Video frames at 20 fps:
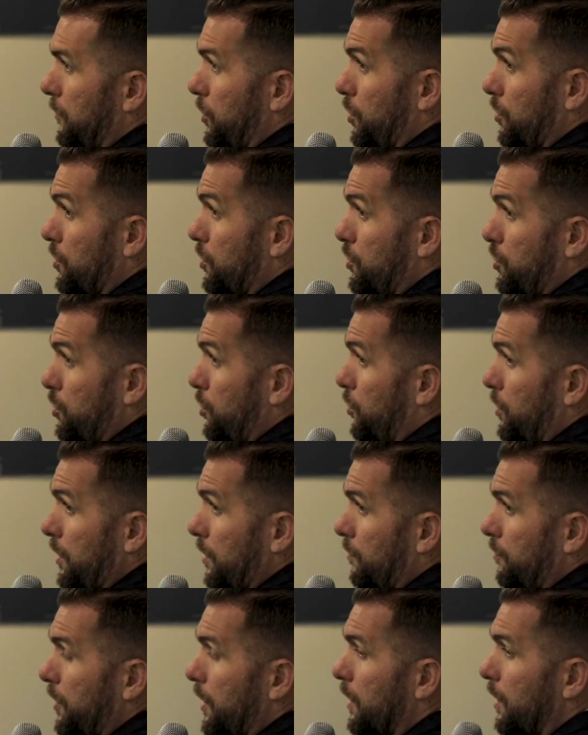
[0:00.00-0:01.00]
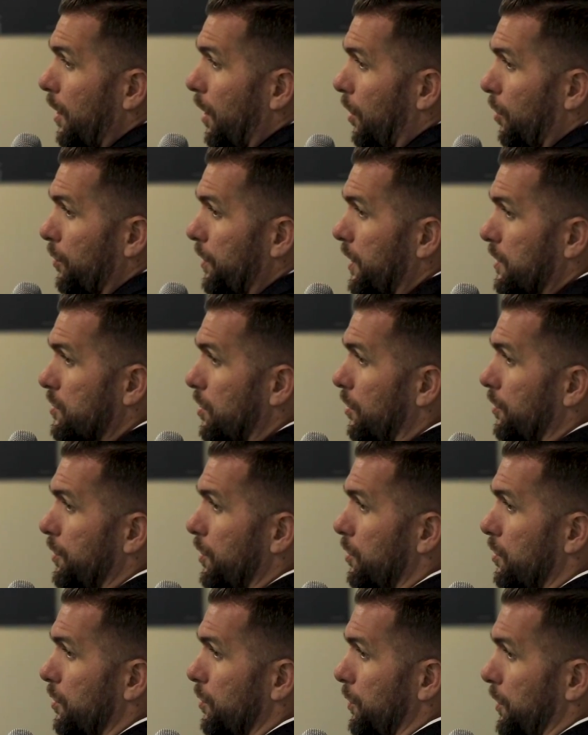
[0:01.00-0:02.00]
You're just shooting a video. That's all
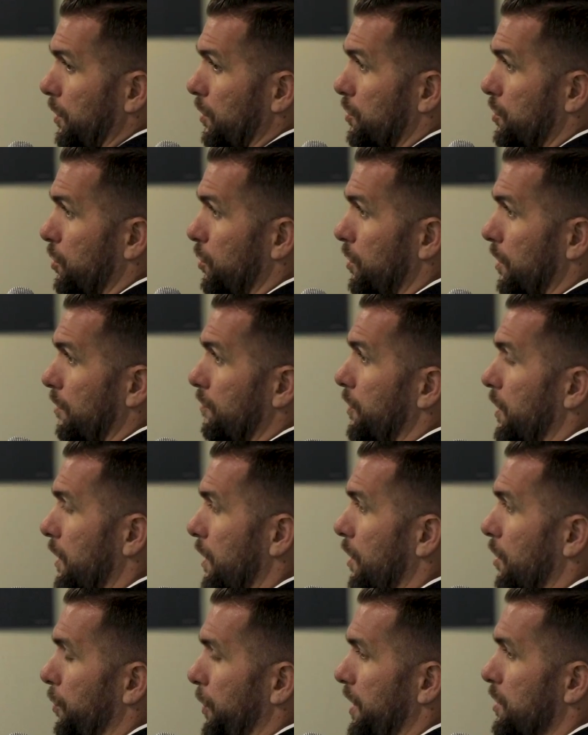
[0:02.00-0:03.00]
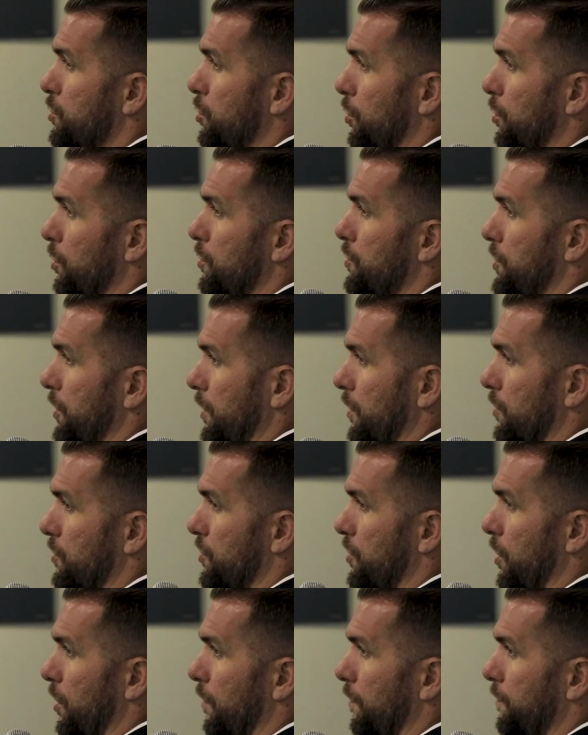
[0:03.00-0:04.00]
you're doing. You're shooting a video, introducing
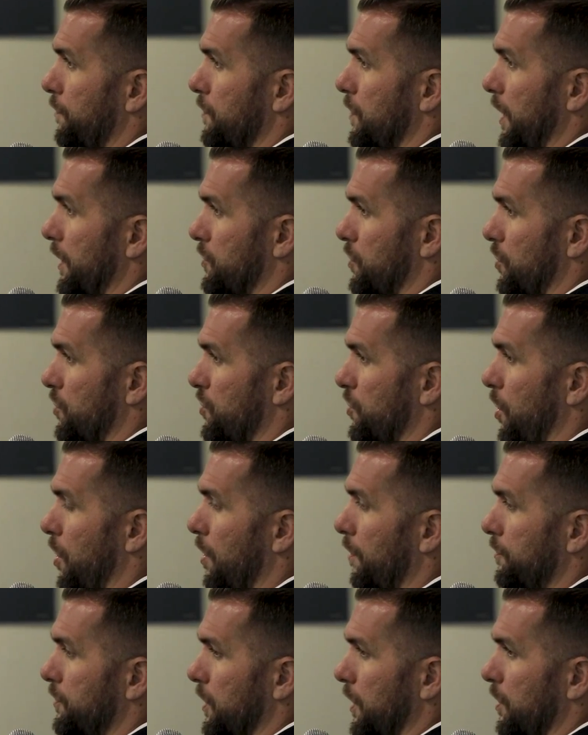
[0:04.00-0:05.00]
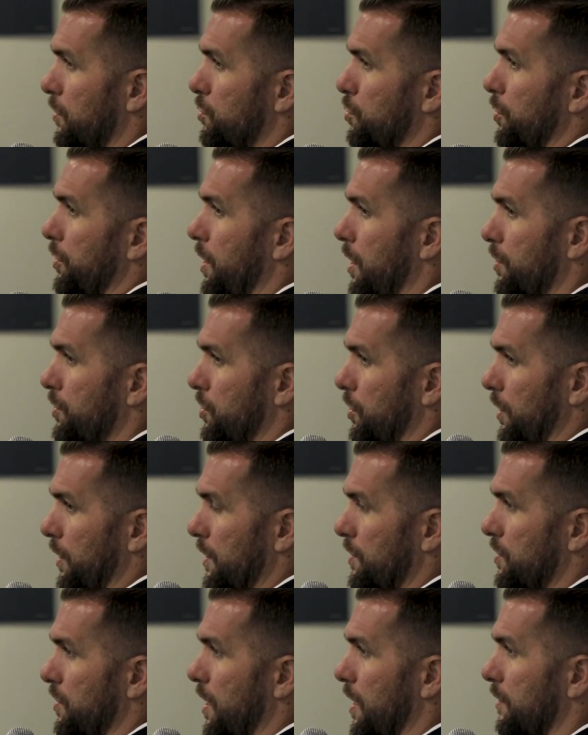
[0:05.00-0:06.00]
yourself. It's a soft introduction.
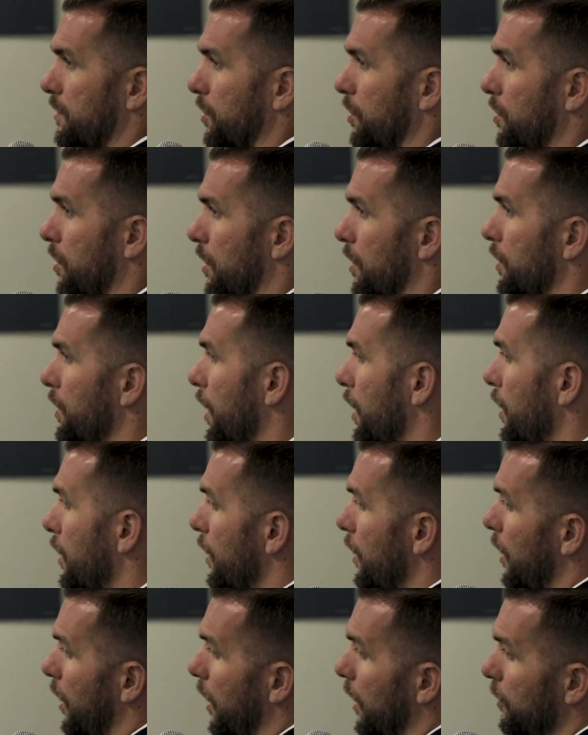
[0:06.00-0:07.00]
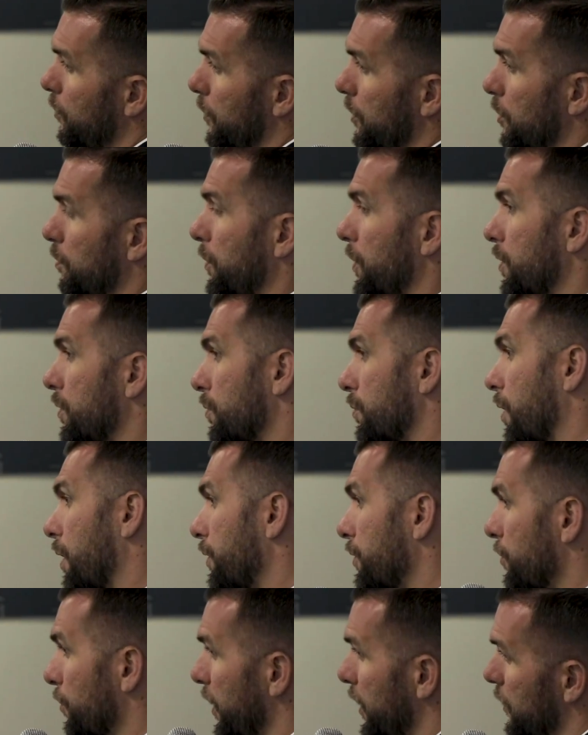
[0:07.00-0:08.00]
It's not the call, hi, when do you plan on
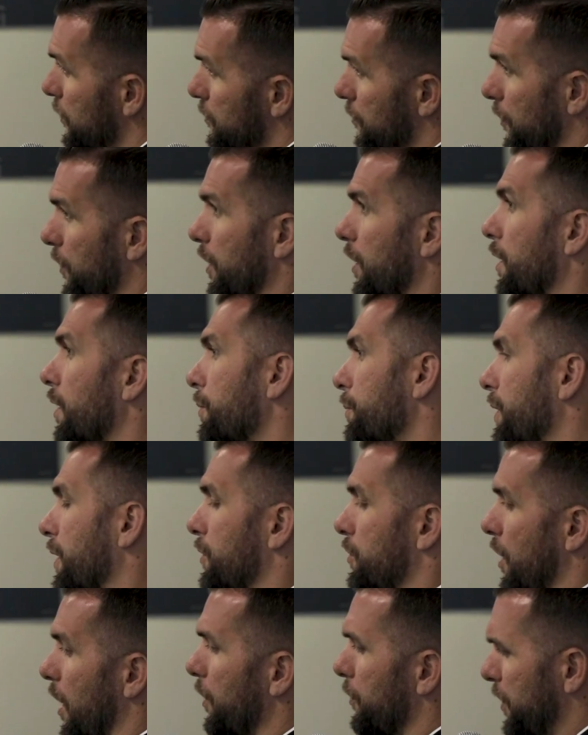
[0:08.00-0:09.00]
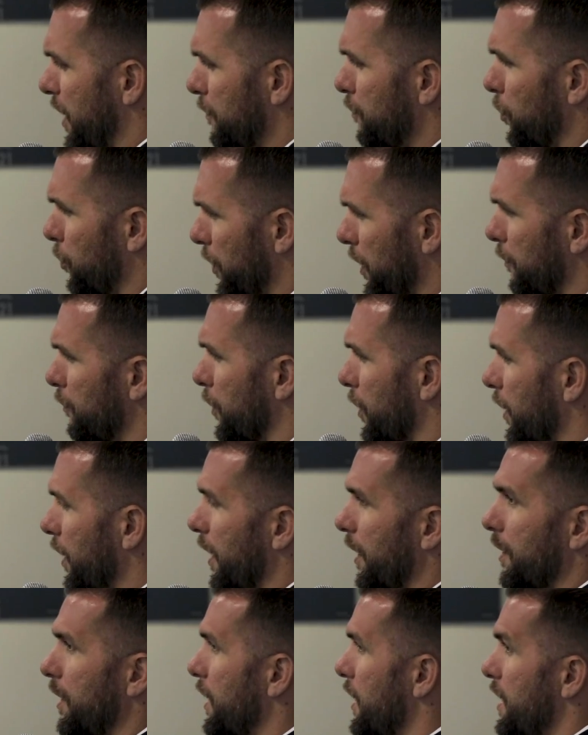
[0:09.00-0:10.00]
hiring a agent radio? No, never. We're never going to
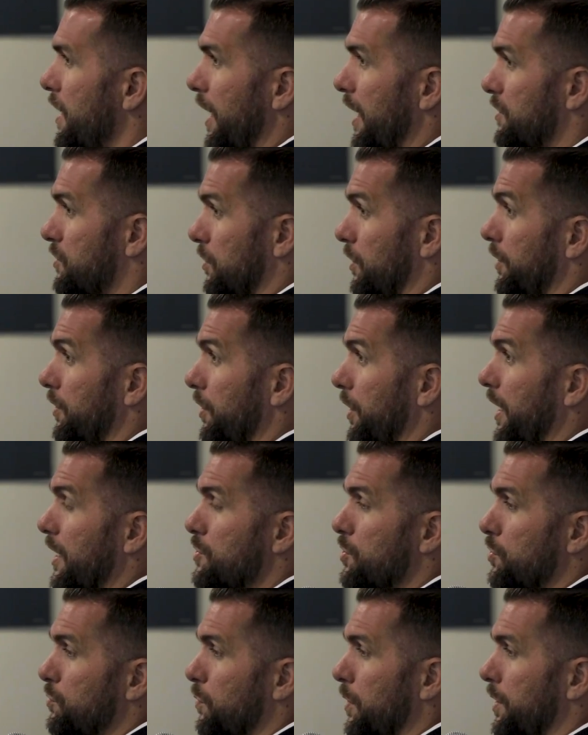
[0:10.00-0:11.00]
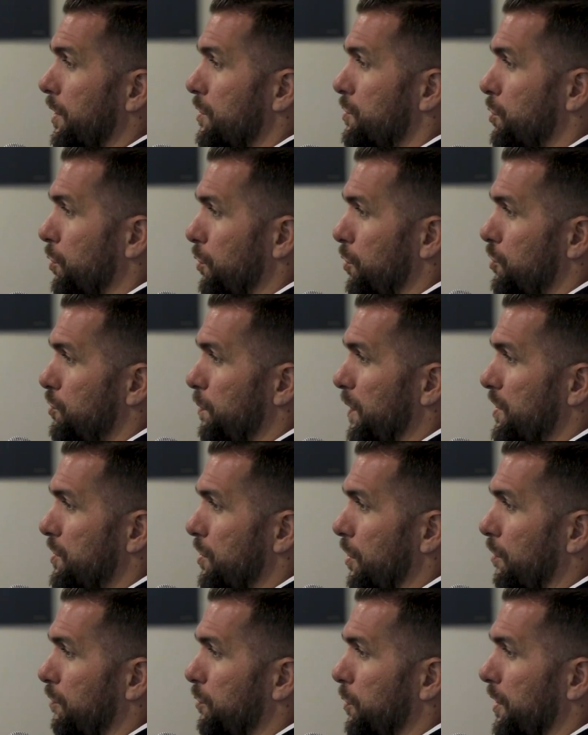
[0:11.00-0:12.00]
hire. It's literally, I just want to introduce
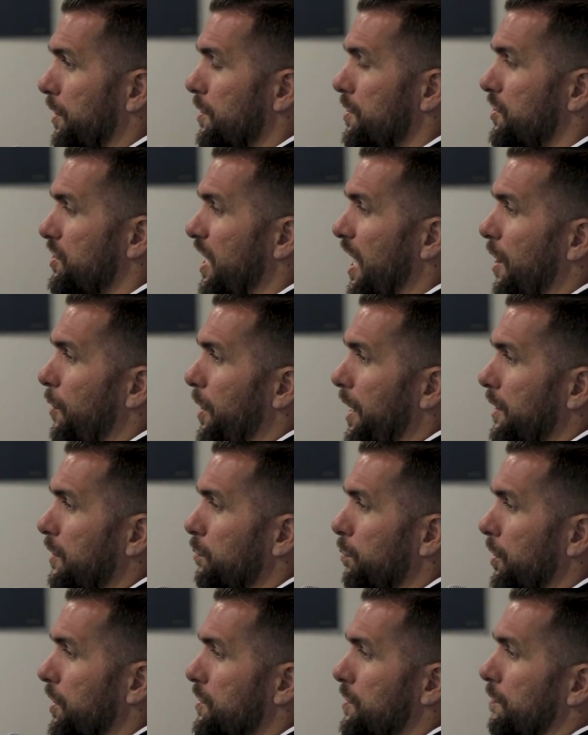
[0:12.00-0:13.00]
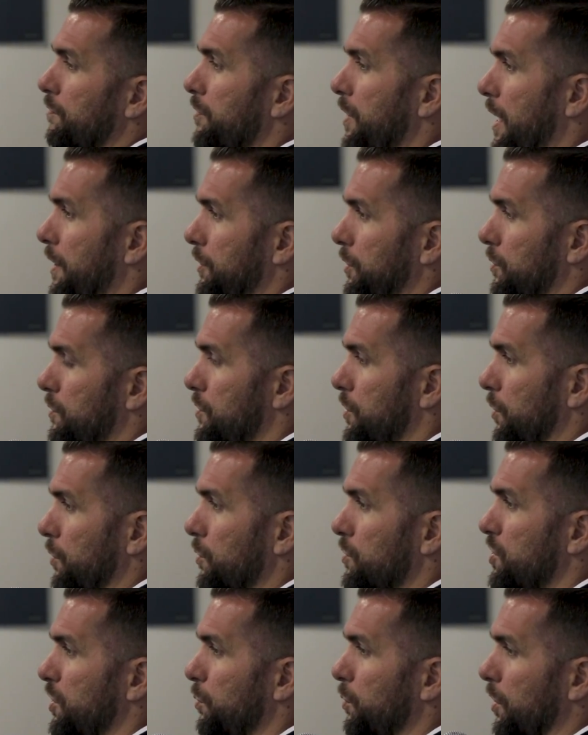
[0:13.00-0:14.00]
myself, wanted to see how I can bring some value to
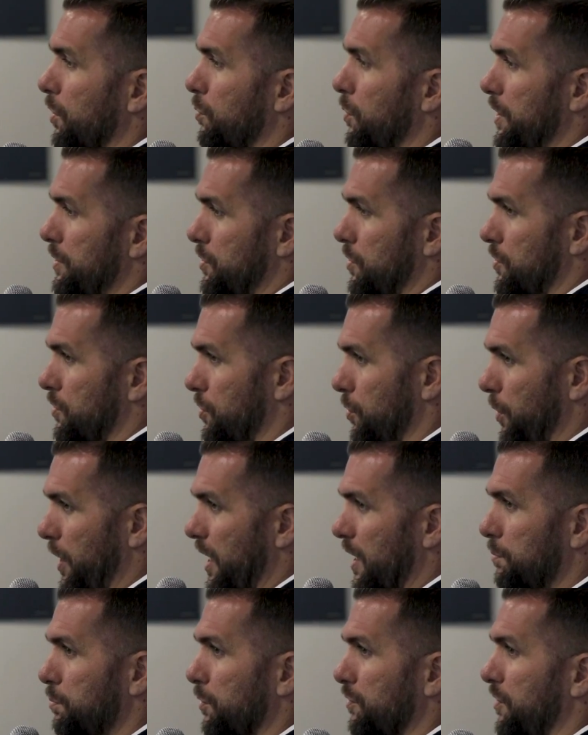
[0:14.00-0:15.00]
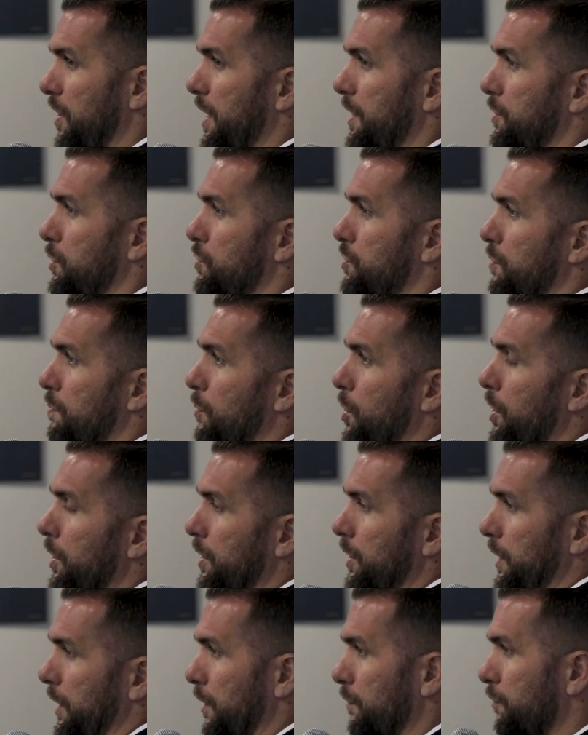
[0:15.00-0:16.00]
you, see what questions you had, provide you some
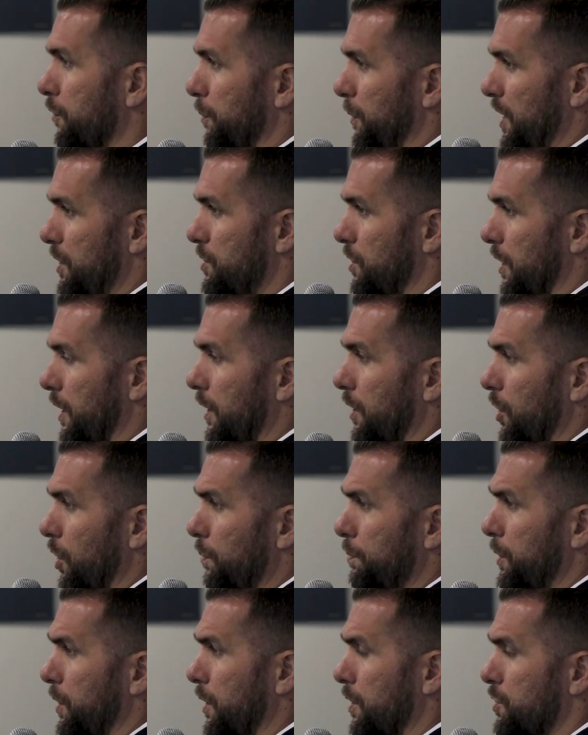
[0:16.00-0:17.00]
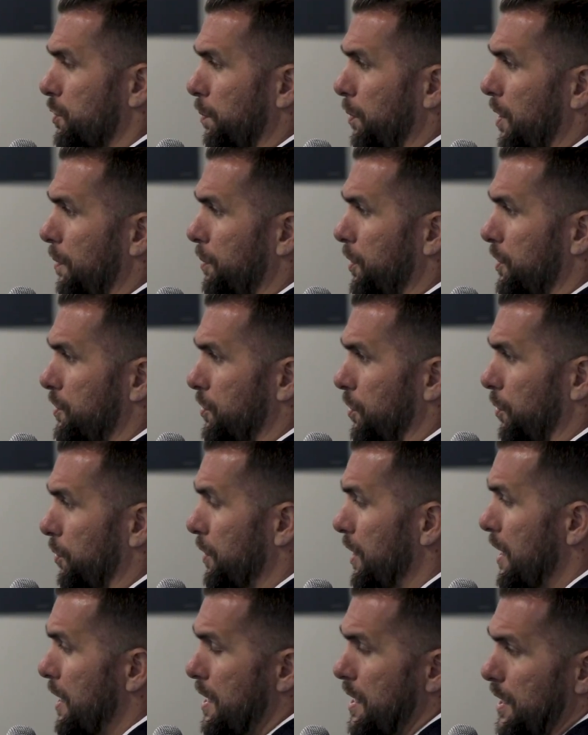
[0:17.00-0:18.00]
marketing information that could help you get your property sold.